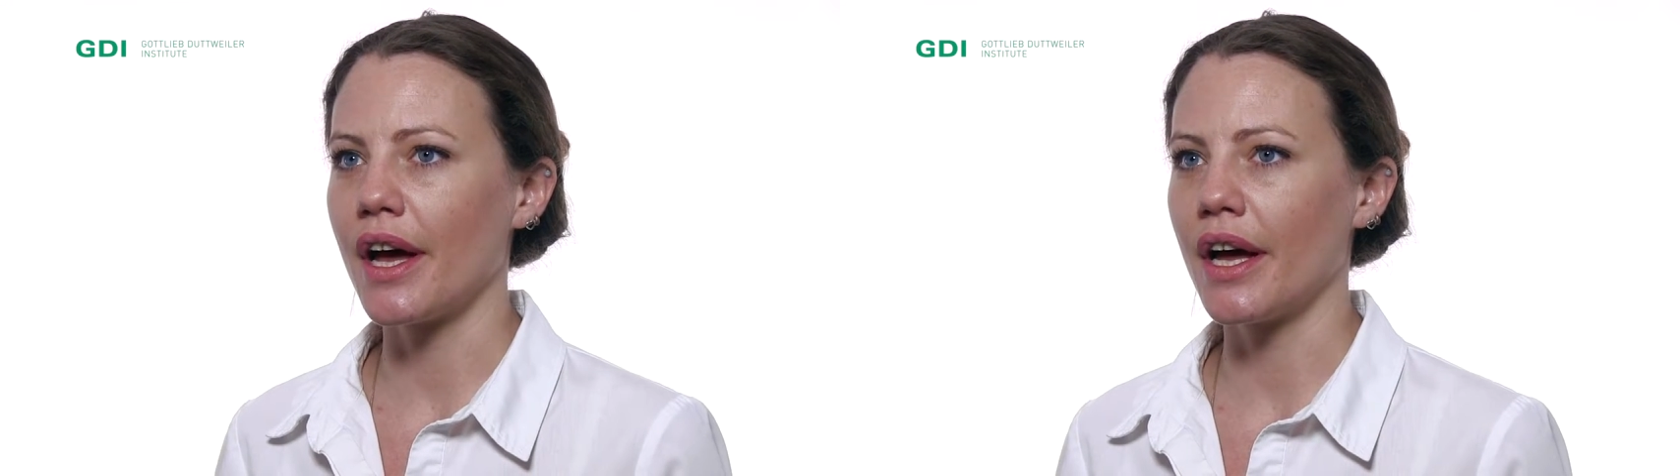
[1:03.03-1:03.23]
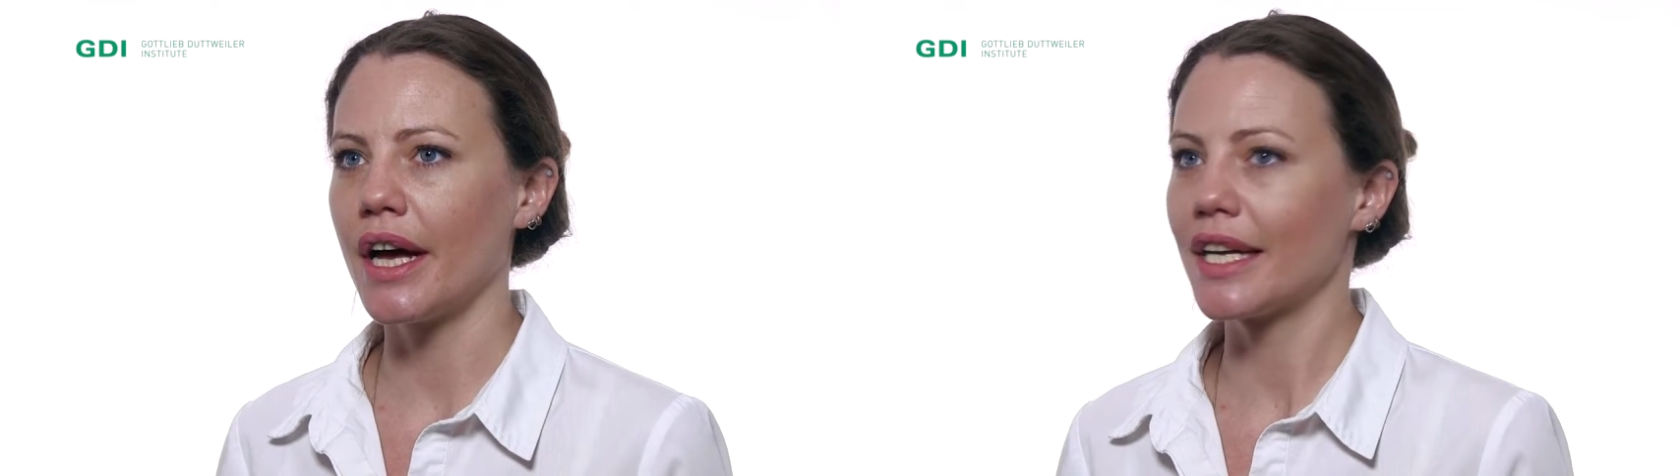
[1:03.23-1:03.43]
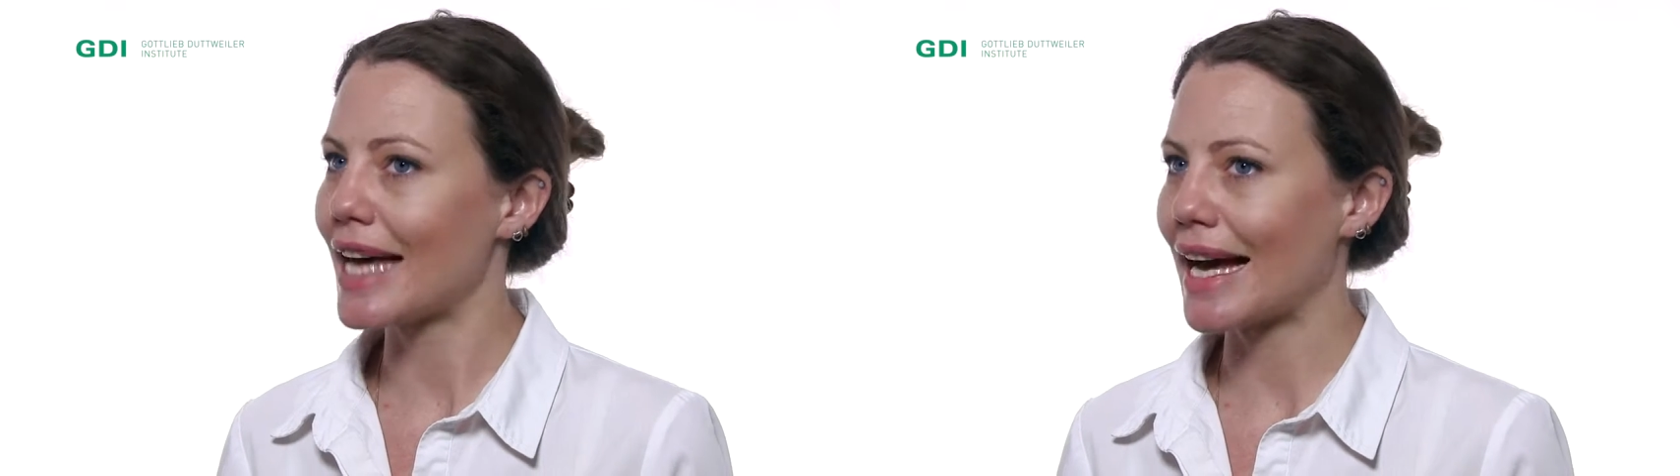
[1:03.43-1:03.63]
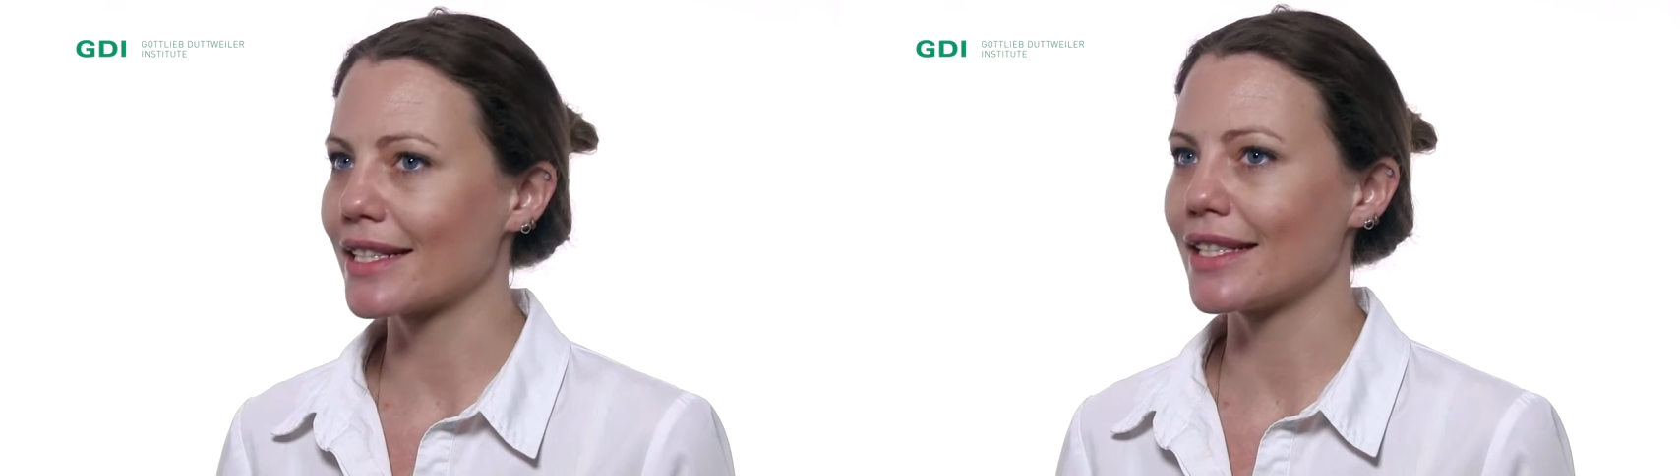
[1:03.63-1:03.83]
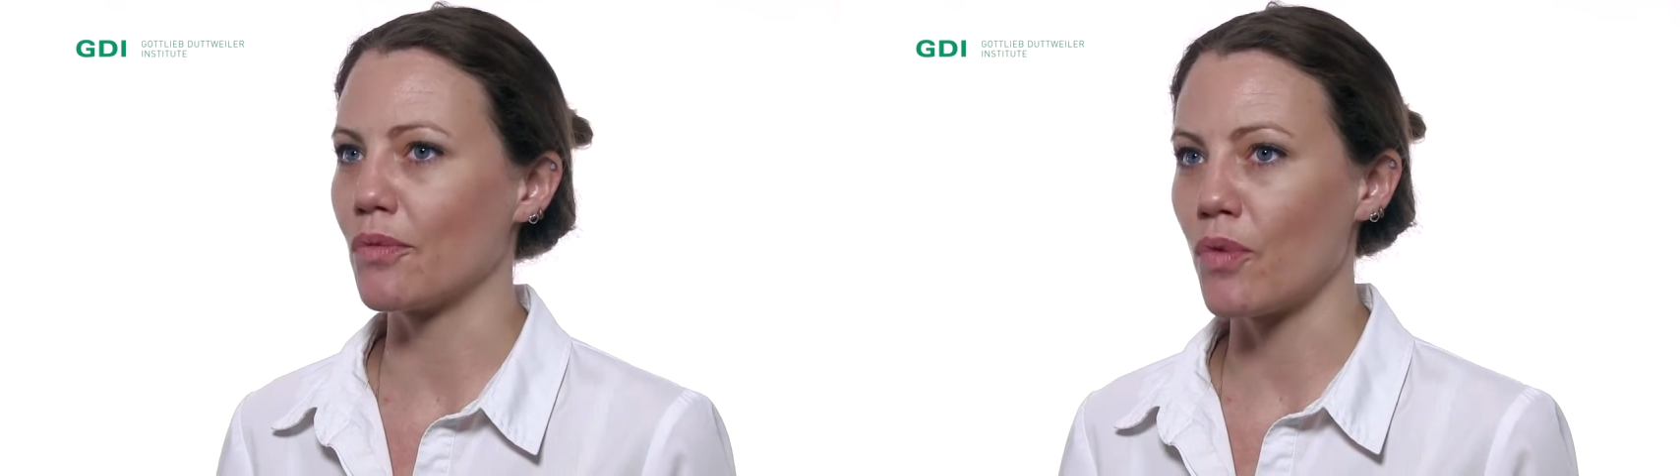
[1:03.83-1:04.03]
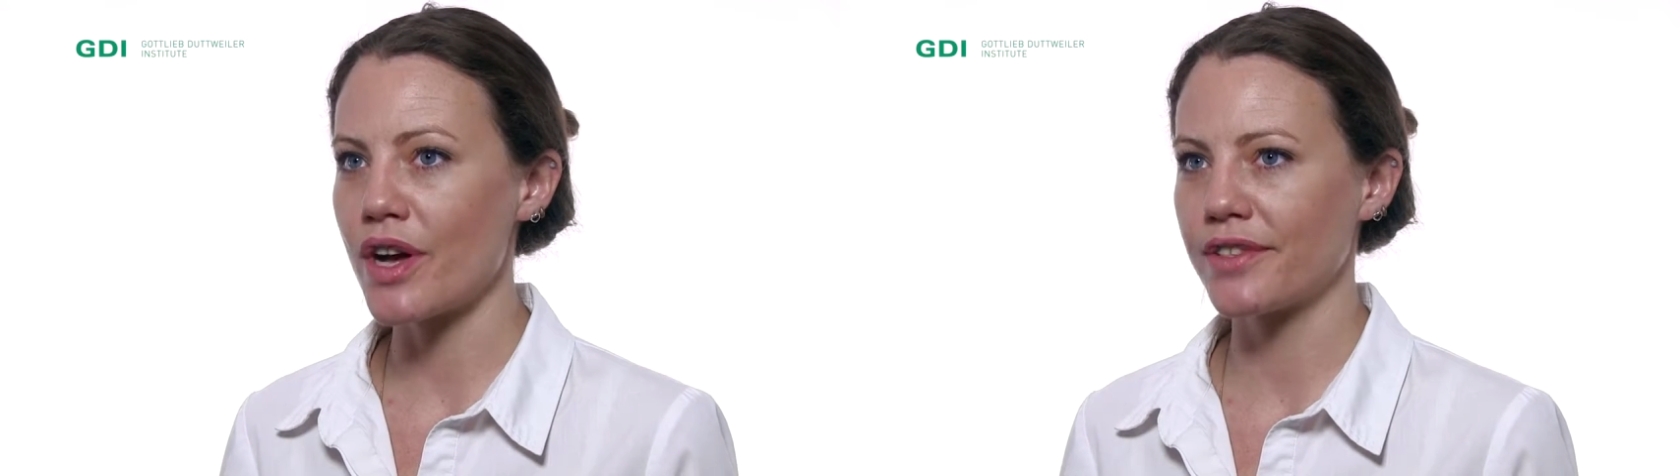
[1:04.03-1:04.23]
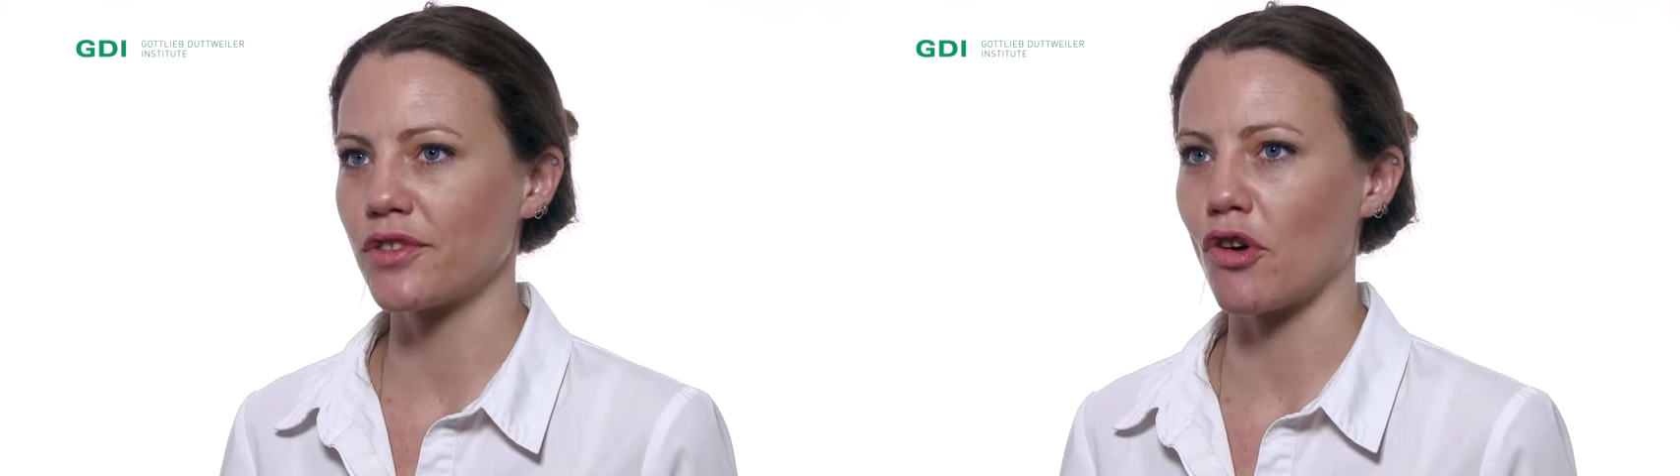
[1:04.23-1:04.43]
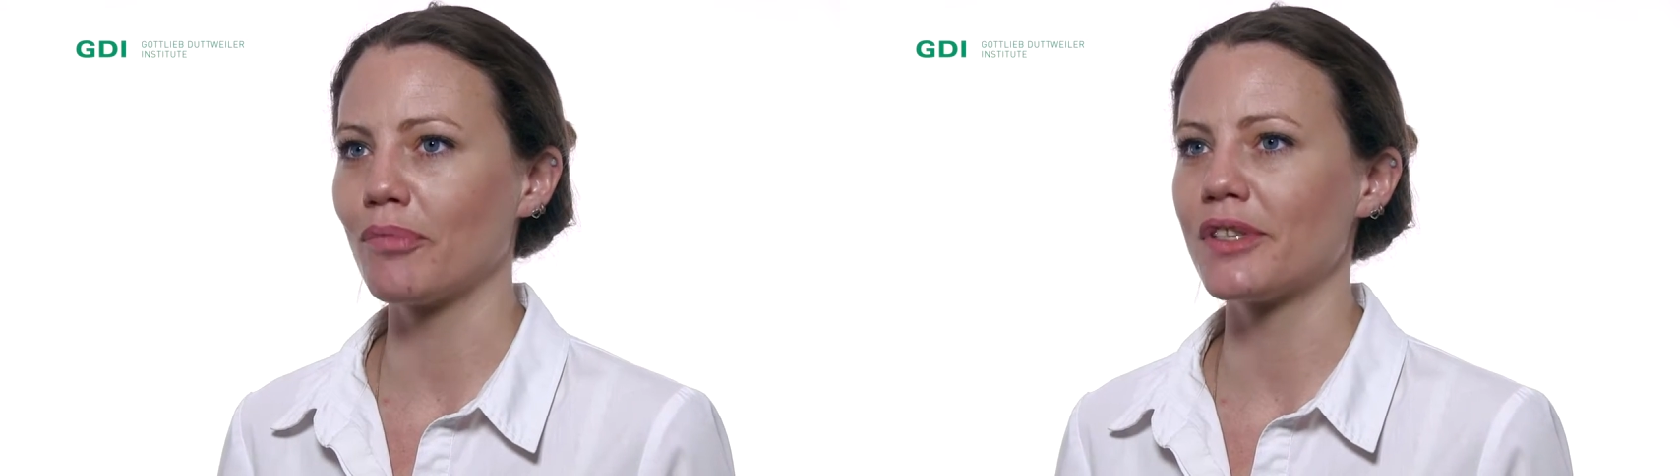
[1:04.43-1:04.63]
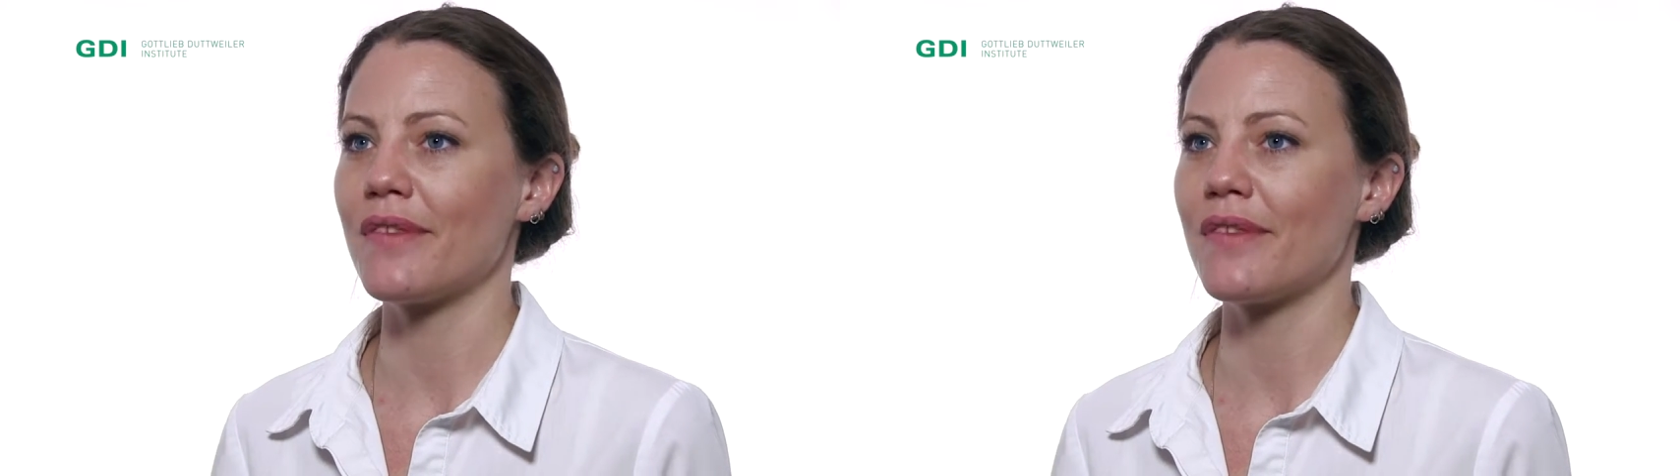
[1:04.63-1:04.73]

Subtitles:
attacks that were stopped,